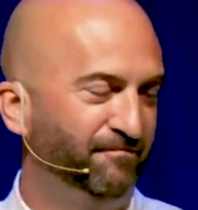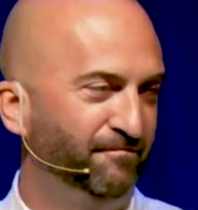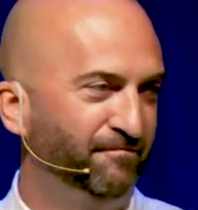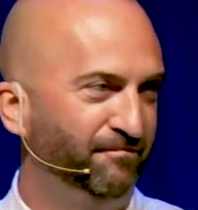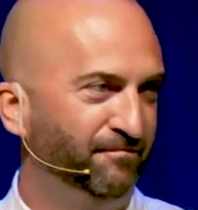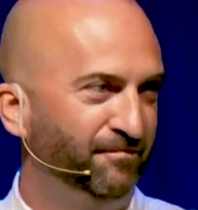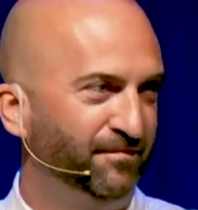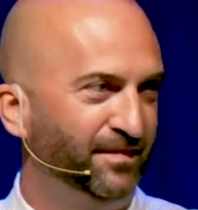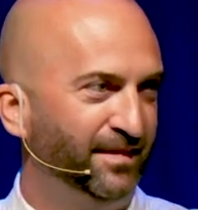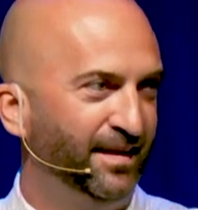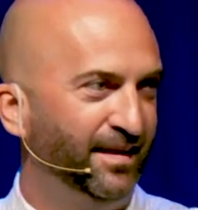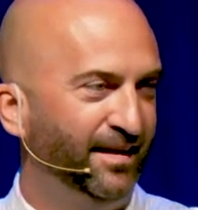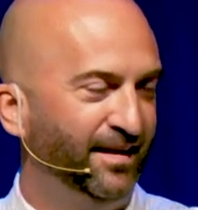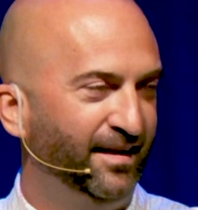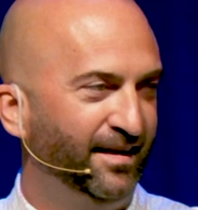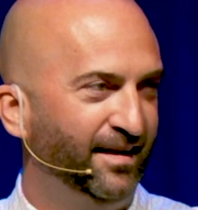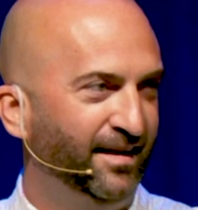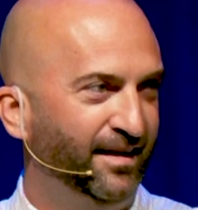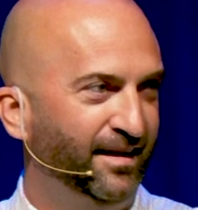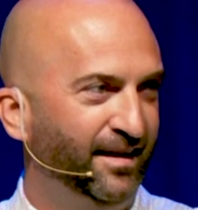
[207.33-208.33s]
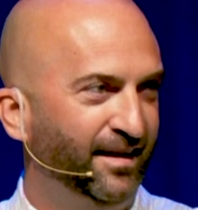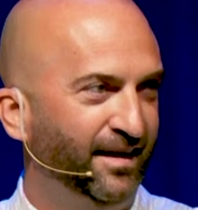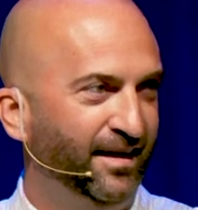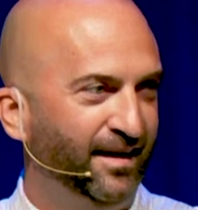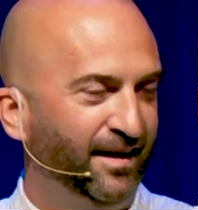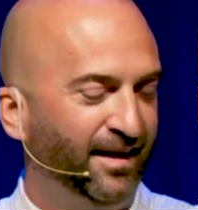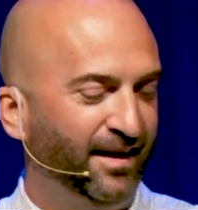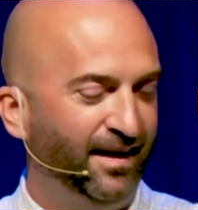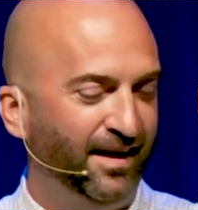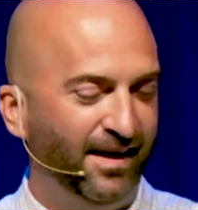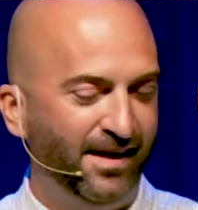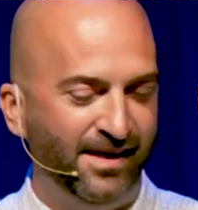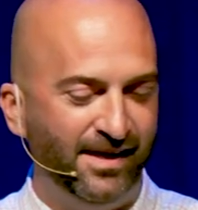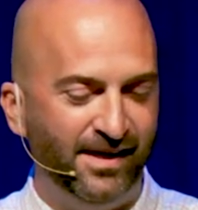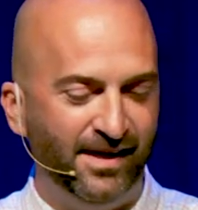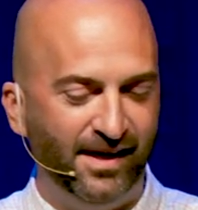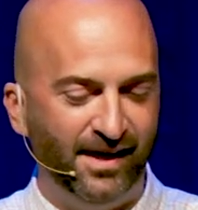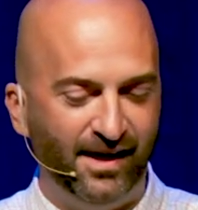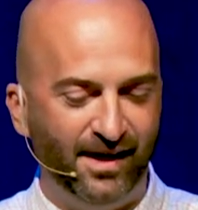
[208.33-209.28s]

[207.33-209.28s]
(silence)